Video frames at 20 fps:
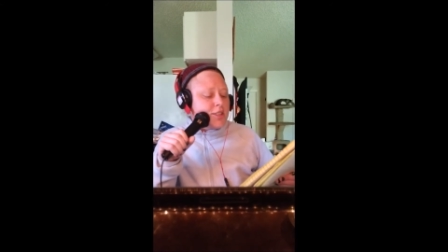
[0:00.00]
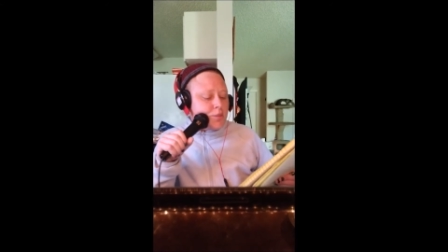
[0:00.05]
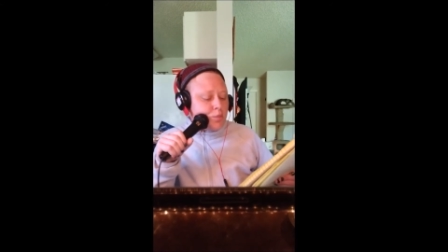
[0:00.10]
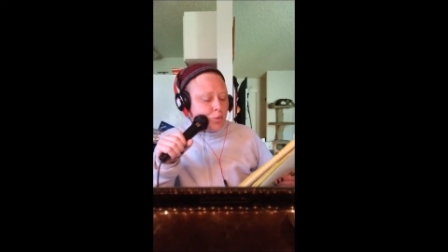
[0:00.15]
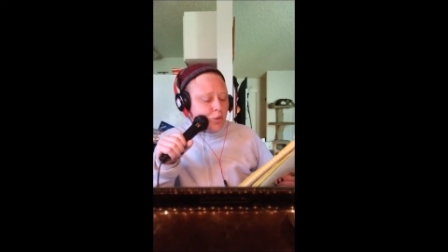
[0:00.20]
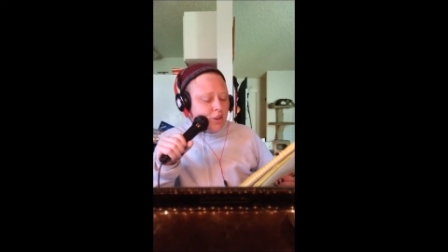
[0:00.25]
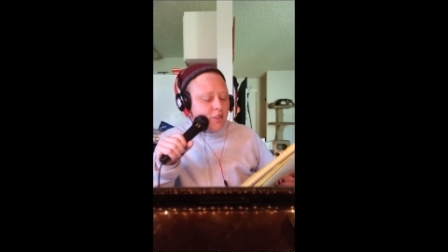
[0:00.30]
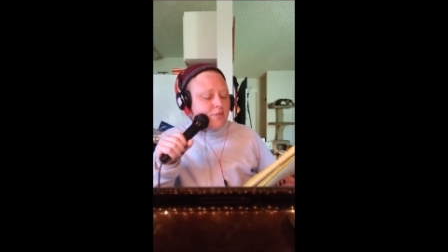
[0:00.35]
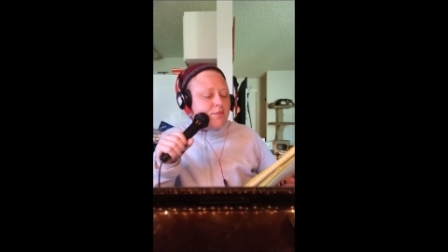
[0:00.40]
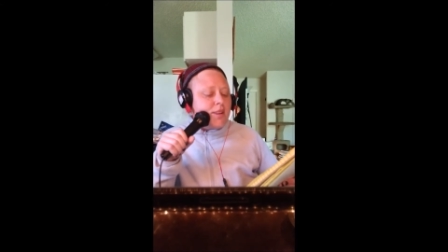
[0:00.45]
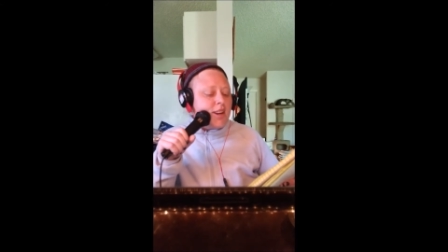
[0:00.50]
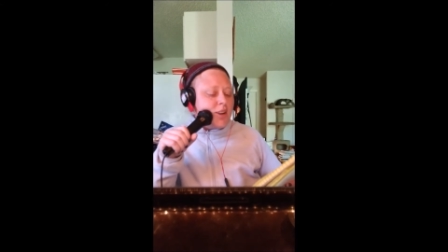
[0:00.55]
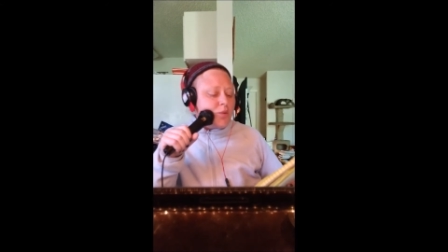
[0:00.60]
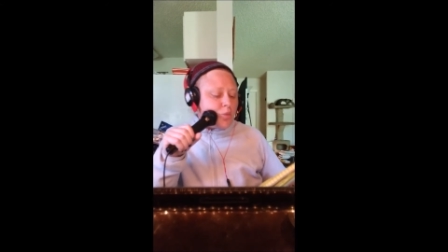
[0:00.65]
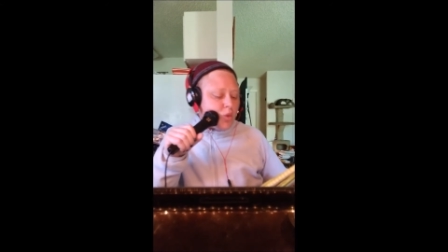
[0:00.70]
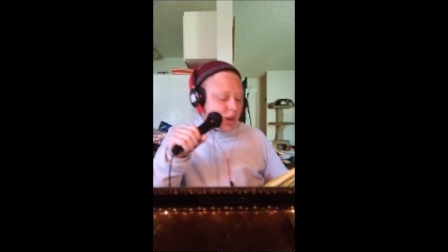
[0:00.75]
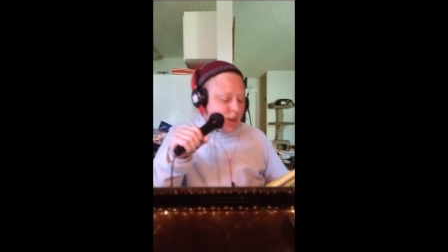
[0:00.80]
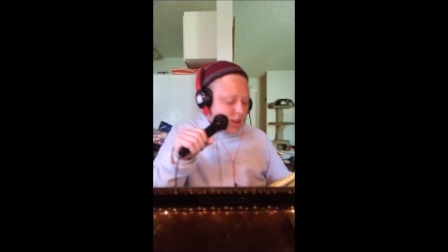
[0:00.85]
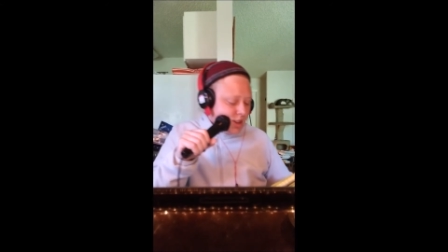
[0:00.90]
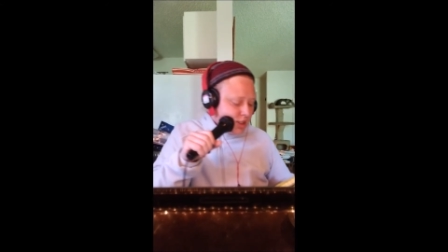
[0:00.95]
improvement, and
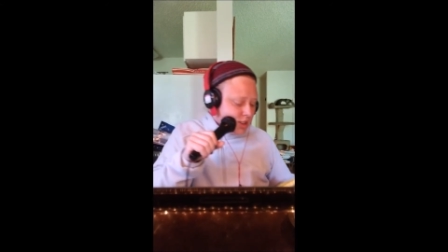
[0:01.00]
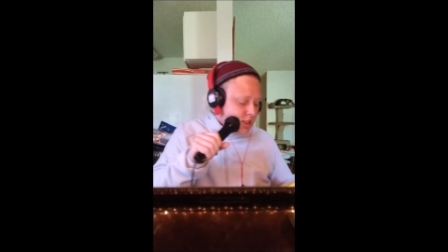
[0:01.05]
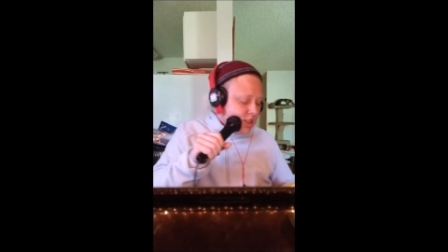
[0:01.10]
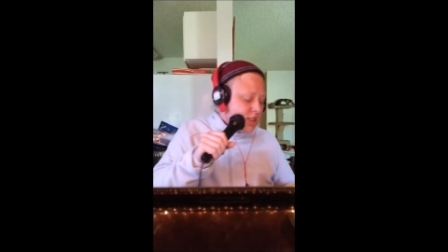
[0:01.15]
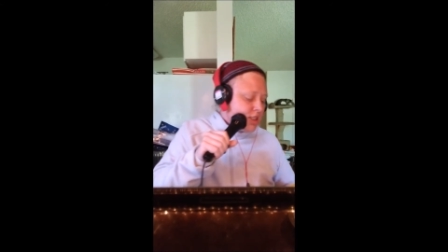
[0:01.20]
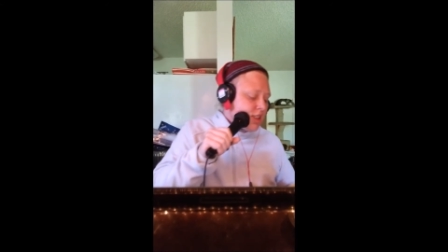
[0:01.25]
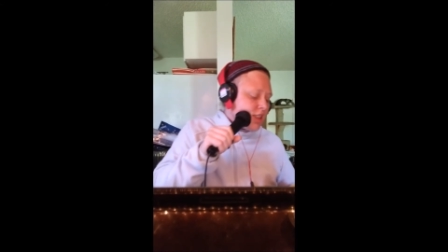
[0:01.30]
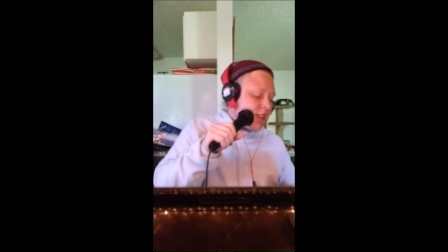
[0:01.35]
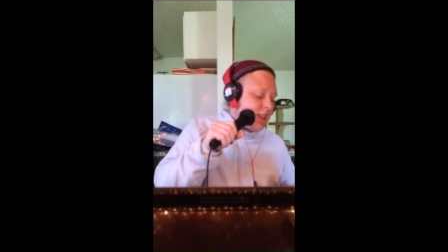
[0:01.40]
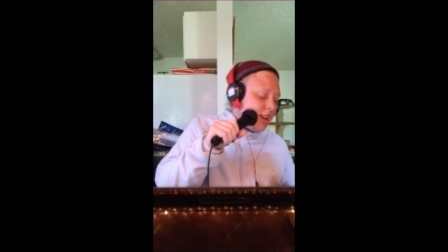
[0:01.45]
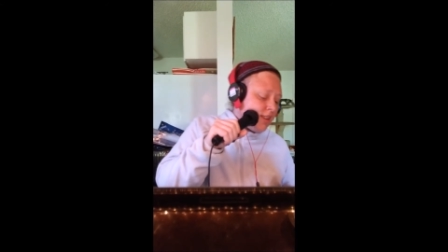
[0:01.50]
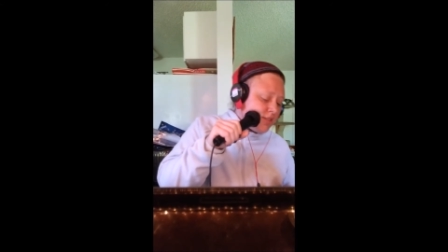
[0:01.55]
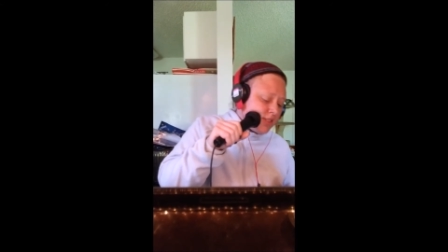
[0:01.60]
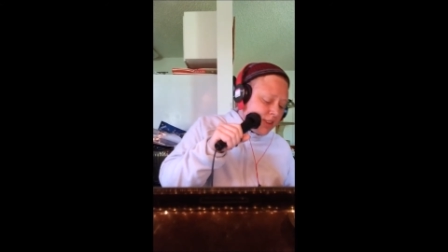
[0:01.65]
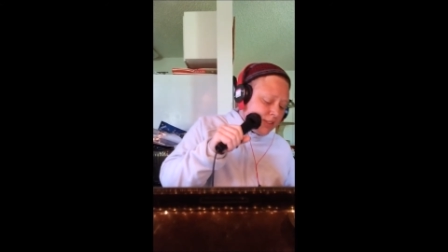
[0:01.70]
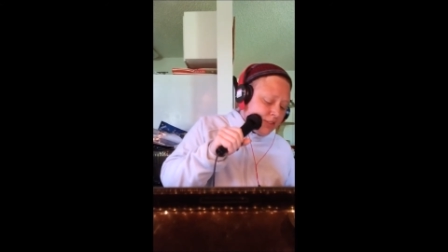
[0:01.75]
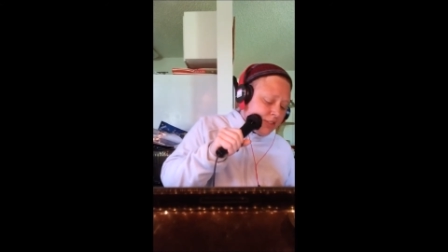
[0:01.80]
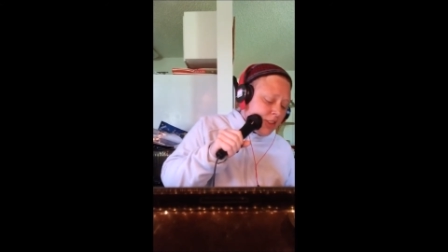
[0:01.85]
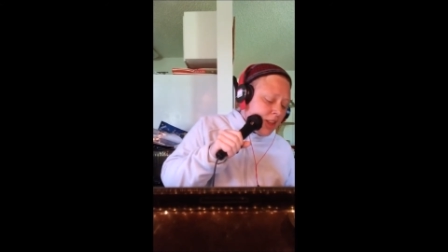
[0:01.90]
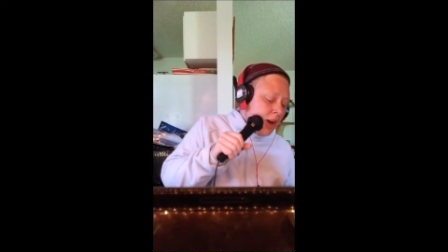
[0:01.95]
oneness is a gift
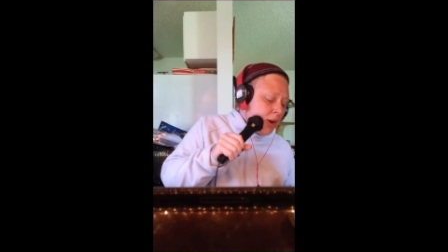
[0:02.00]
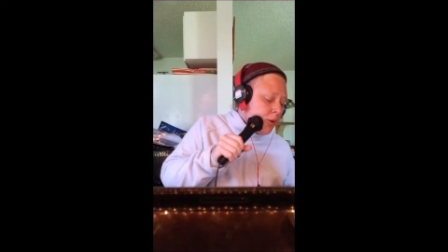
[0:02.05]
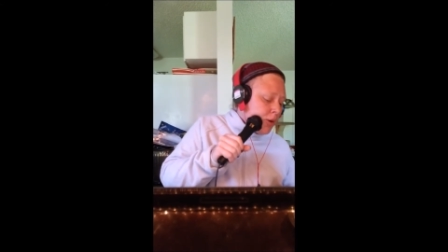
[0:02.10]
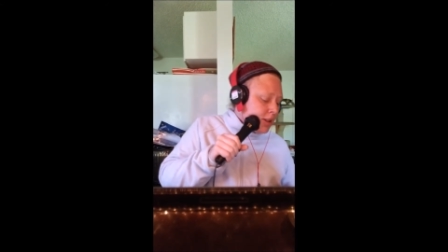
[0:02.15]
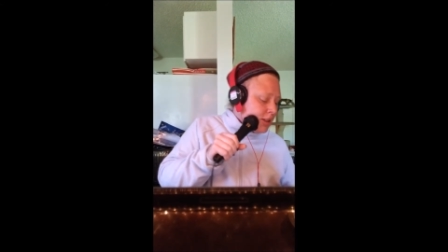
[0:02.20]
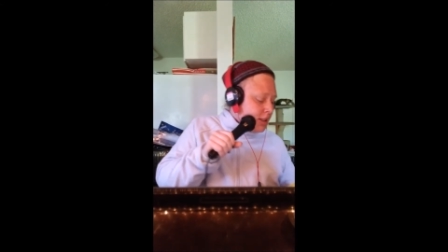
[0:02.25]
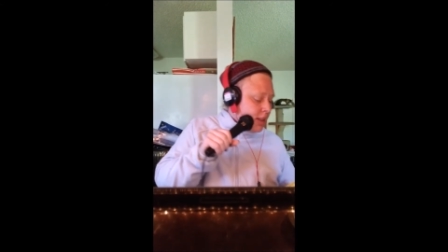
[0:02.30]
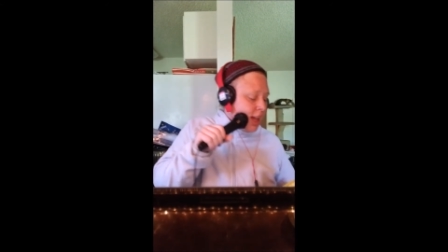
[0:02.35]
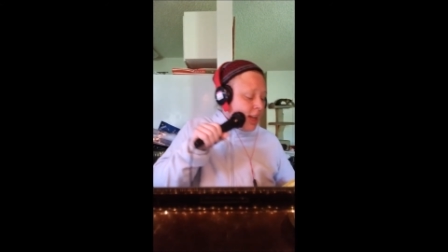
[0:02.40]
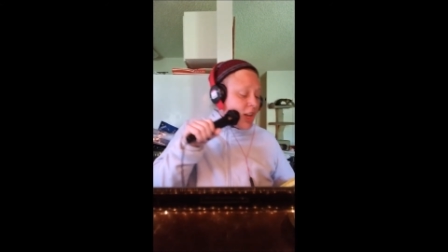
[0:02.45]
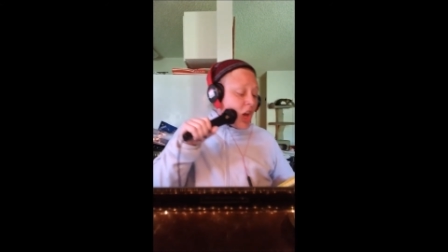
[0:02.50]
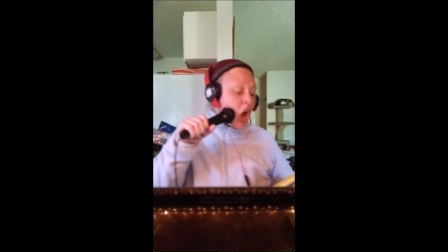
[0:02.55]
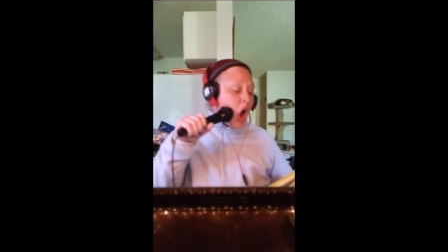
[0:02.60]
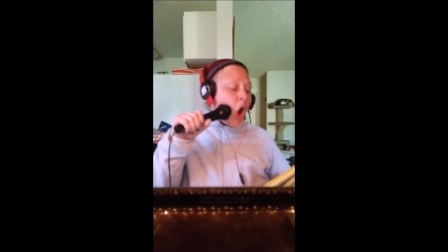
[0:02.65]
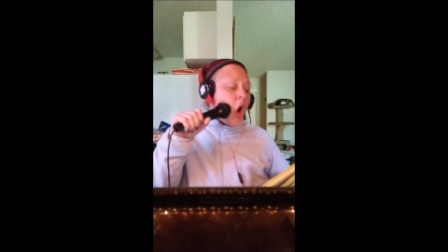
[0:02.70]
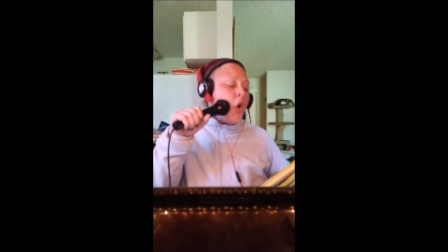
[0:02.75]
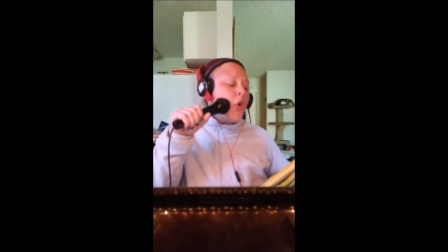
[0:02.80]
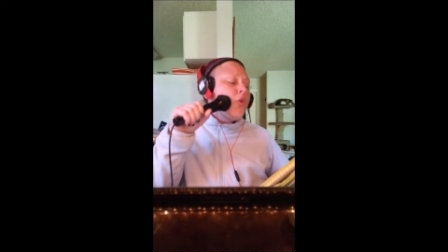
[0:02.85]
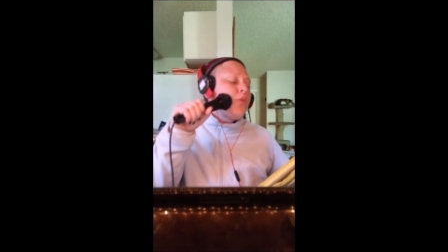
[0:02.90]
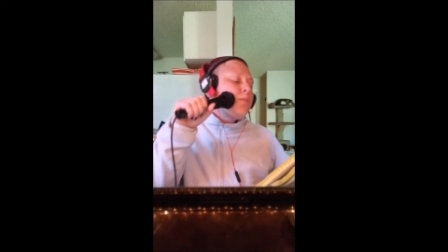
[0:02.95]
and flow and like
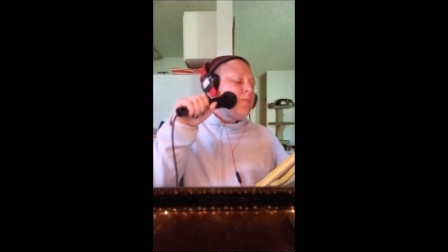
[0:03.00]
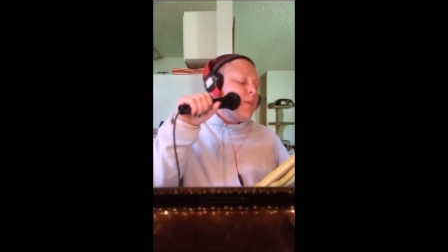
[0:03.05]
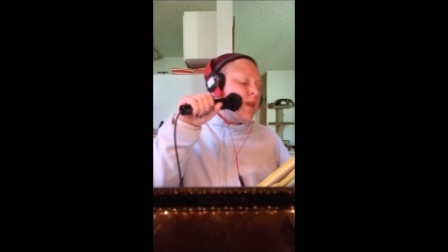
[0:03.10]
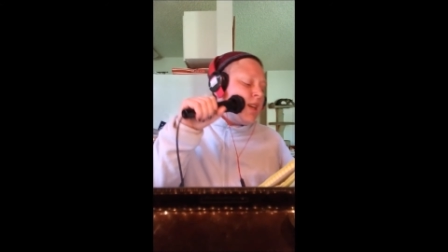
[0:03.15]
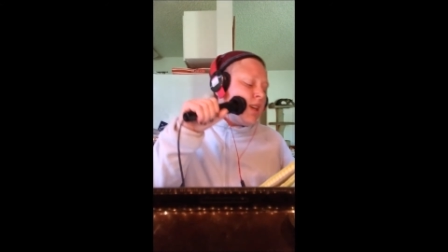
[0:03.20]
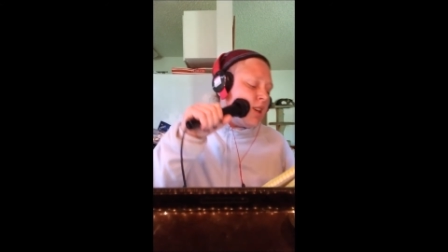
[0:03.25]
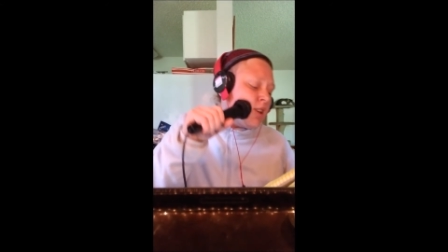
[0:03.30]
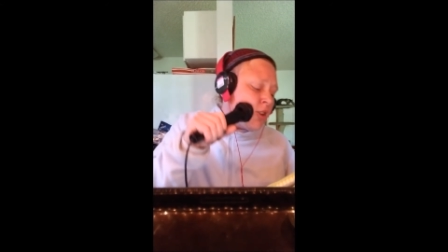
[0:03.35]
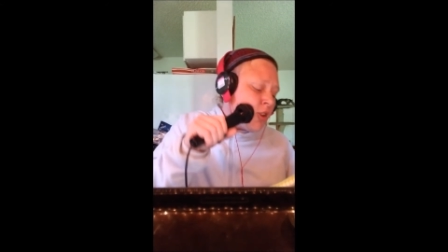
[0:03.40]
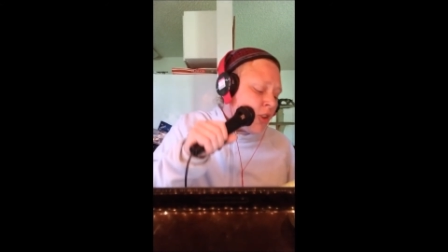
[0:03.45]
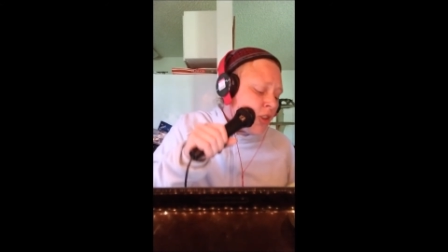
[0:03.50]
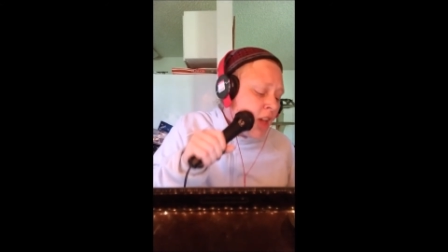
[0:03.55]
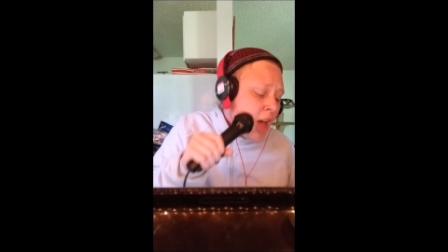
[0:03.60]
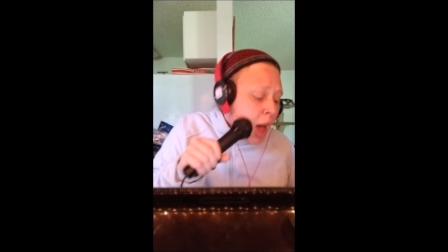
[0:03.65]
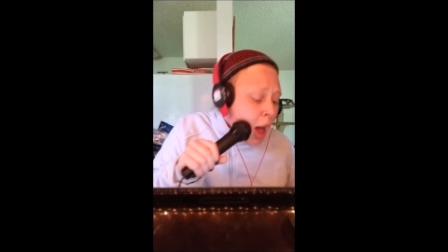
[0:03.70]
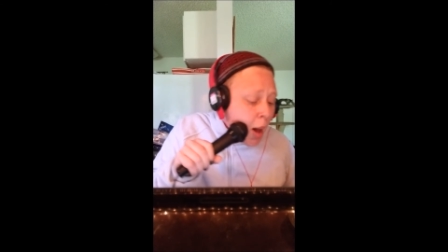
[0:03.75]
oatmeal,